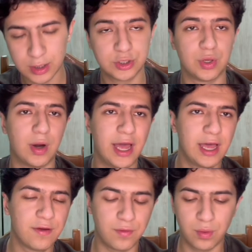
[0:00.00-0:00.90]
I
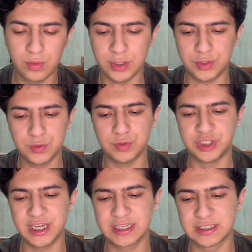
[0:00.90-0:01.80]
have only 2
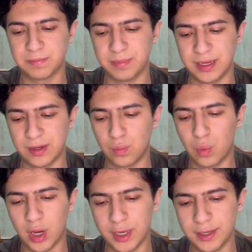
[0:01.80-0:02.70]
checks per one